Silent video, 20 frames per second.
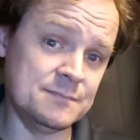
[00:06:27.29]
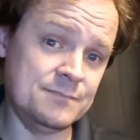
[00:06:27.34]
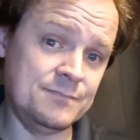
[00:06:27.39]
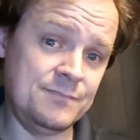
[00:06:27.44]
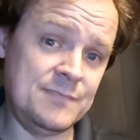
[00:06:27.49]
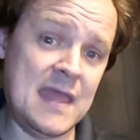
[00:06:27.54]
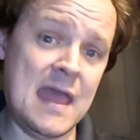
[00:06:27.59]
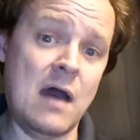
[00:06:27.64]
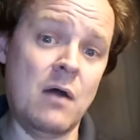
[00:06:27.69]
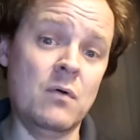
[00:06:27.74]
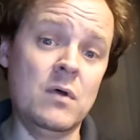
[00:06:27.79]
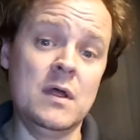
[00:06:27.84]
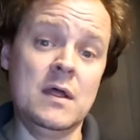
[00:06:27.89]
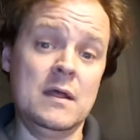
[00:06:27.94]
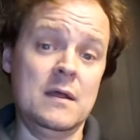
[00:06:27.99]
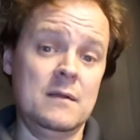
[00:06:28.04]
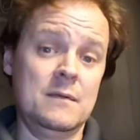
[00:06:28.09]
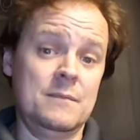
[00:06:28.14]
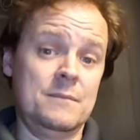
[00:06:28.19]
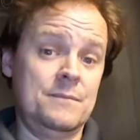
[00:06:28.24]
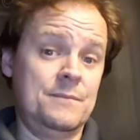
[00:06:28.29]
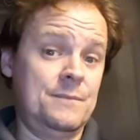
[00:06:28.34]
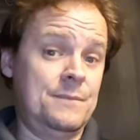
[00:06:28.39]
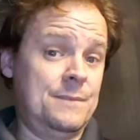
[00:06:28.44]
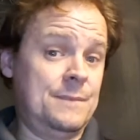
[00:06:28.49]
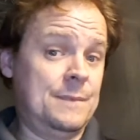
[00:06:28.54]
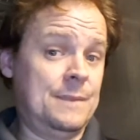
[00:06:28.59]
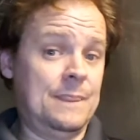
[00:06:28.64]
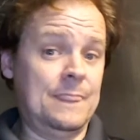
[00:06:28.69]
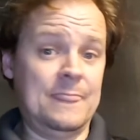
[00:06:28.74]
Now,
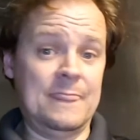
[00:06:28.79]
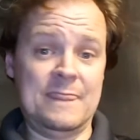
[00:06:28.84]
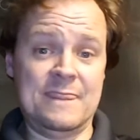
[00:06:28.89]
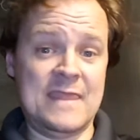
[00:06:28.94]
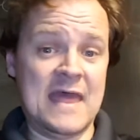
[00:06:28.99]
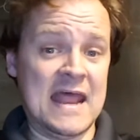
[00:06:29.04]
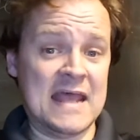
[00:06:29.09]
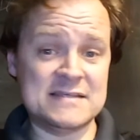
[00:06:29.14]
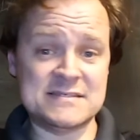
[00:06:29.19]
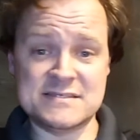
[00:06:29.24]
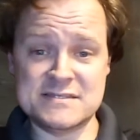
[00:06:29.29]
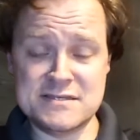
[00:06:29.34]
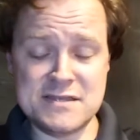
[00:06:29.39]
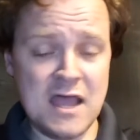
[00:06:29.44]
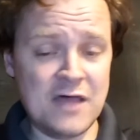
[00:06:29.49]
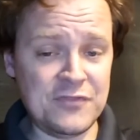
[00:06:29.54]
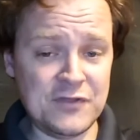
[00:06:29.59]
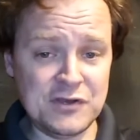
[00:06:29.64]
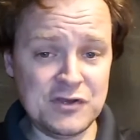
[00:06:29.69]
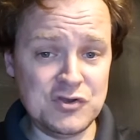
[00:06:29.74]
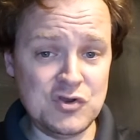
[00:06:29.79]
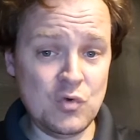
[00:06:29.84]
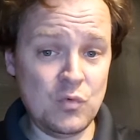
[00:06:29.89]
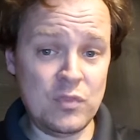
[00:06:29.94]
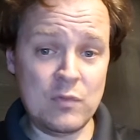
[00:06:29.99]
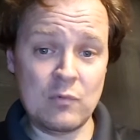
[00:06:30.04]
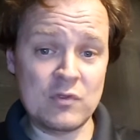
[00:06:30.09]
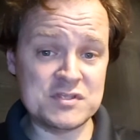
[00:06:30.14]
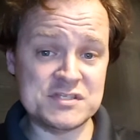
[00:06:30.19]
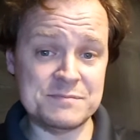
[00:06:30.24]
that has nothing to do with
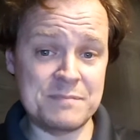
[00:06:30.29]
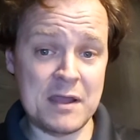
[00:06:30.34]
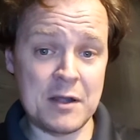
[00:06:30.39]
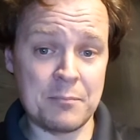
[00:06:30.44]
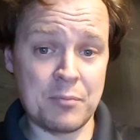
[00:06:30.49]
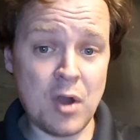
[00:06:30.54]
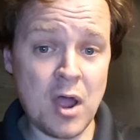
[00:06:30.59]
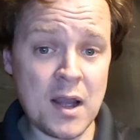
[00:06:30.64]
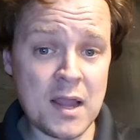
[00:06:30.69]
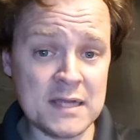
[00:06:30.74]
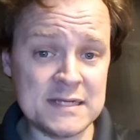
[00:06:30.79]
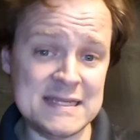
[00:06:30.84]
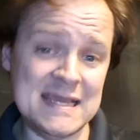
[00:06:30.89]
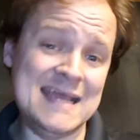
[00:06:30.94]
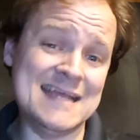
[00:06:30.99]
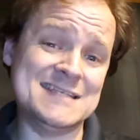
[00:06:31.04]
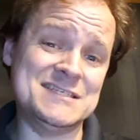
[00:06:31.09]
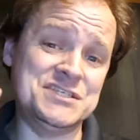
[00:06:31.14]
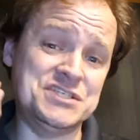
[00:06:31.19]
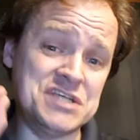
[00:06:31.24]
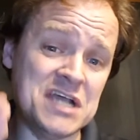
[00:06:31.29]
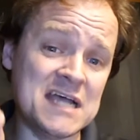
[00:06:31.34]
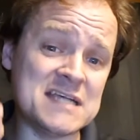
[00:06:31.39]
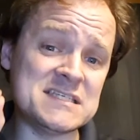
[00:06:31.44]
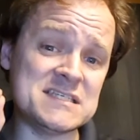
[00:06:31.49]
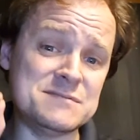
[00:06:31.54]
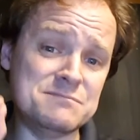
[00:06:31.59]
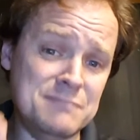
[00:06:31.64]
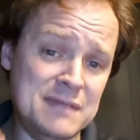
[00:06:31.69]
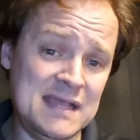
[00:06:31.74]
whether it's a better product. It
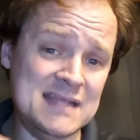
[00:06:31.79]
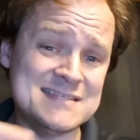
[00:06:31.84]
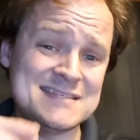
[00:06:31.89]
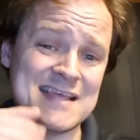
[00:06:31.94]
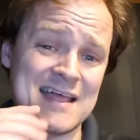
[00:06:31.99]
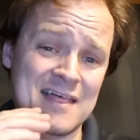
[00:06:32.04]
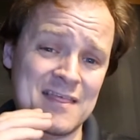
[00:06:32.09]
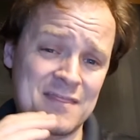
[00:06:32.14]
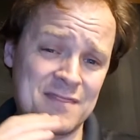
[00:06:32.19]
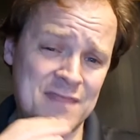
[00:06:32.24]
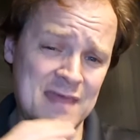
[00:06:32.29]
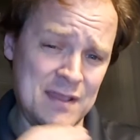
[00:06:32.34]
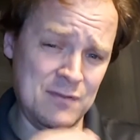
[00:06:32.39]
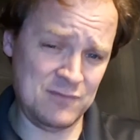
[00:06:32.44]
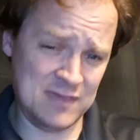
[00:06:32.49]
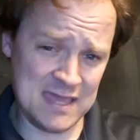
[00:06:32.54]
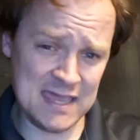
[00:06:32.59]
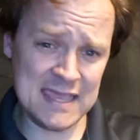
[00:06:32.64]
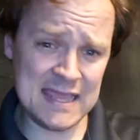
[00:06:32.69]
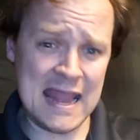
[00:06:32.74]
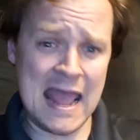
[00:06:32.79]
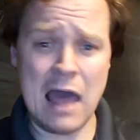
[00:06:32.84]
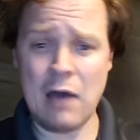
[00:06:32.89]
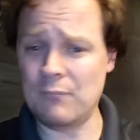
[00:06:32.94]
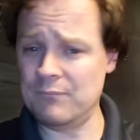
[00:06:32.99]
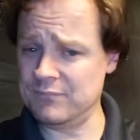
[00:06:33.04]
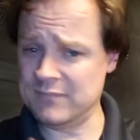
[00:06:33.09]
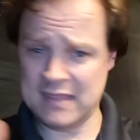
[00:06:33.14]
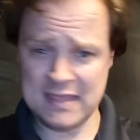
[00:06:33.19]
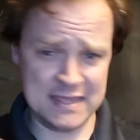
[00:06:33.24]
just means they kick it
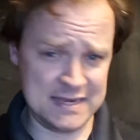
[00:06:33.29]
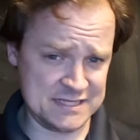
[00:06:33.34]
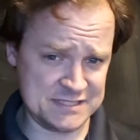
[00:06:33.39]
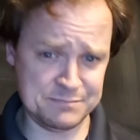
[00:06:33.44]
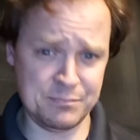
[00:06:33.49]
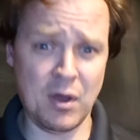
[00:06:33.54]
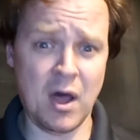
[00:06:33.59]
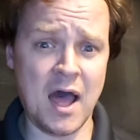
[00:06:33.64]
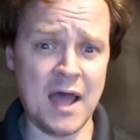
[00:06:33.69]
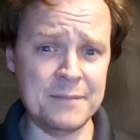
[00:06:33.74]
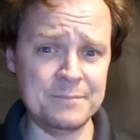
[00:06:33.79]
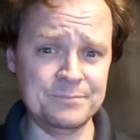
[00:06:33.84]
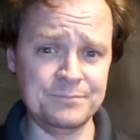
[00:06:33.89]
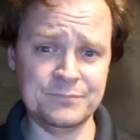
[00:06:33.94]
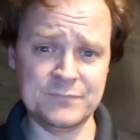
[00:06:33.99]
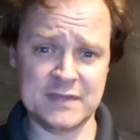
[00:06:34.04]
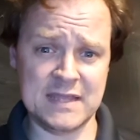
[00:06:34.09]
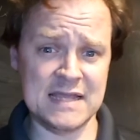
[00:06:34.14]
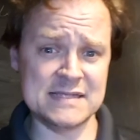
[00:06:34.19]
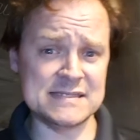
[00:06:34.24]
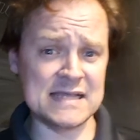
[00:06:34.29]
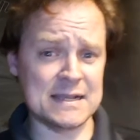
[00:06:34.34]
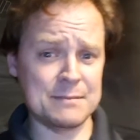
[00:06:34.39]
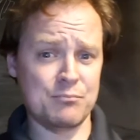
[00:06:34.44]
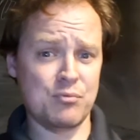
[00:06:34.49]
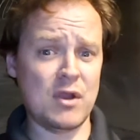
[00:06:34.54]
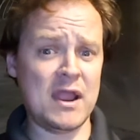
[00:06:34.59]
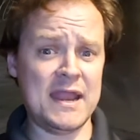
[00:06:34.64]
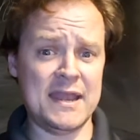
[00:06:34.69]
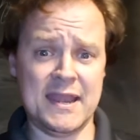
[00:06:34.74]
out and it's bought. Okay, it's like a
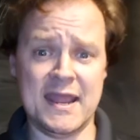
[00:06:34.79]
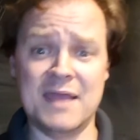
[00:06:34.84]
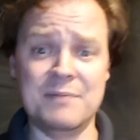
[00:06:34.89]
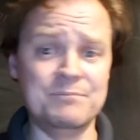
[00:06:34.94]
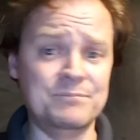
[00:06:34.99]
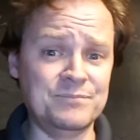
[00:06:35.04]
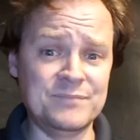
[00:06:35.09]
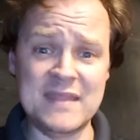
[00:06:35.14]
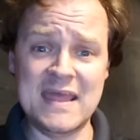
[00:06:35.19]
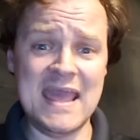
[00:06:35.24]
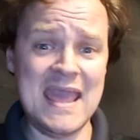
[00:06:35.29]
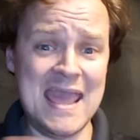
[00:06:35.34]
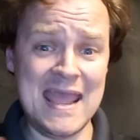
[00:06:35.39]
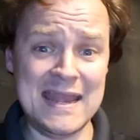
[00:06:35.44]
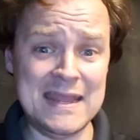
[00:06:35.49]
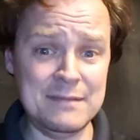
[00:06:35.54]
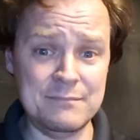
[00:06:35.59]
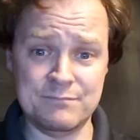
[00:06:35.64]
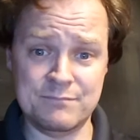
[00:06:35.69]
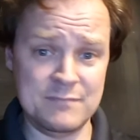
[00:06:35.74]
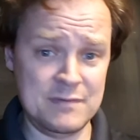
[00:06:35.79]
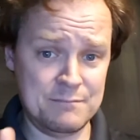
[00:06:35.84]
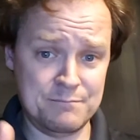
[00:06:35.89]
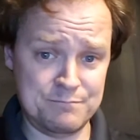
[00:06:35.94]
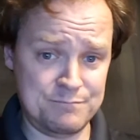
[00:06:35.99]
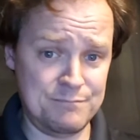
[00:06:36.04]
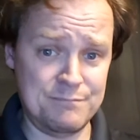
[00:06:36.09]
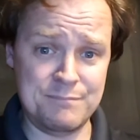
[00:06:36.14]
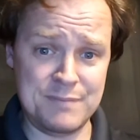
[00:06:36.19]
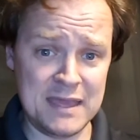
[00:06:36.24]
brand name. Any
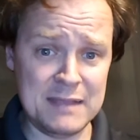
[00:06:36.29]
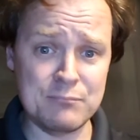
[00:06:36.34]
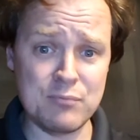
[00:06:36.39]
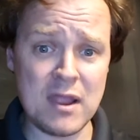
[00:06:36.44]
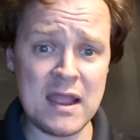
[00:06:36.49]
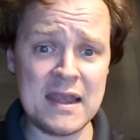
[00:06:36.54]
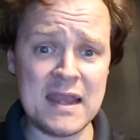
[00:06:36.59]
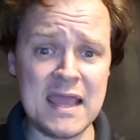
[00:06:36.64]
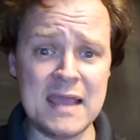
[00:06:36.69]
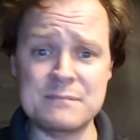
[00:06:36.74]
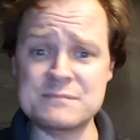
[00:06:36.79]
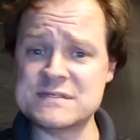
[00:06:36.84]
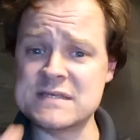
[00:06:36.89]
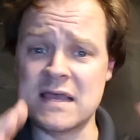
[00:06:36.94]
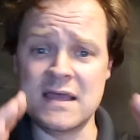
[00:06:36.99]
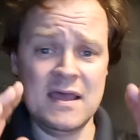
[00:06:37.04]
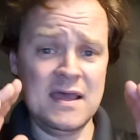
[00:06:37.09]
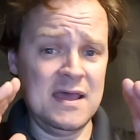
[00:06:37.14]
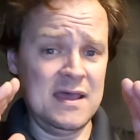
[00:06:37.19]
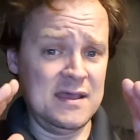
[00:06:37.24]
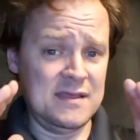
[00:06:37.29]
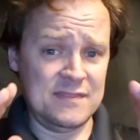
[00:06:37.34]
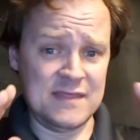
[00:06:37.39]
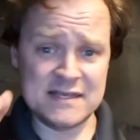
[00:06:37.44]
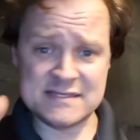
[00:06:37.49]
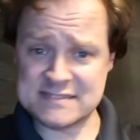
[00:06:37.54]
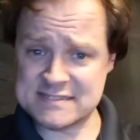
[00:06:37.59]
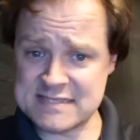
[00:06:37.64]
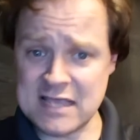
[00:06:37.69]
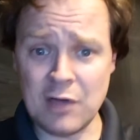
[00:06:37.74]
big brand names,
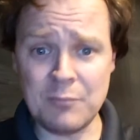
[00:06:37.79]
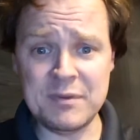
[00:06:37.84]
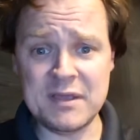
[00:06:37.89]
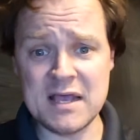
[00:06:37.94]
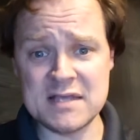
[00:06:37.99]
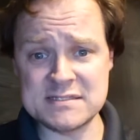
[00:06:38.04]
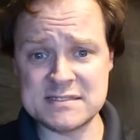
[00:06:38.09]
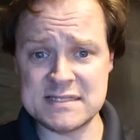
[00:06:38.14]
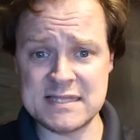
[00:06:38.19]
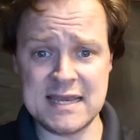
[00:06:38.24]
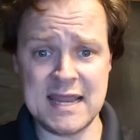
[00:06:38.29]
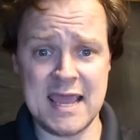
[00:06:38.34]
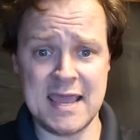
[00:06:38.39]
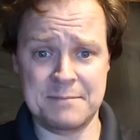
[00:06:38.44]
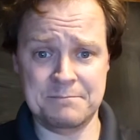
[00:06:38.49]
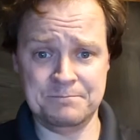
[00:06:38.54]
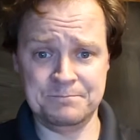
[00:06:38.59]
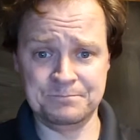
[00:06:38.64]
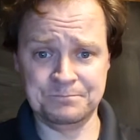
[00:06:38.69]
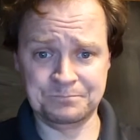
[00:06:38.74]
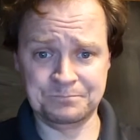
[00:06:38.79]
they sell because of the name.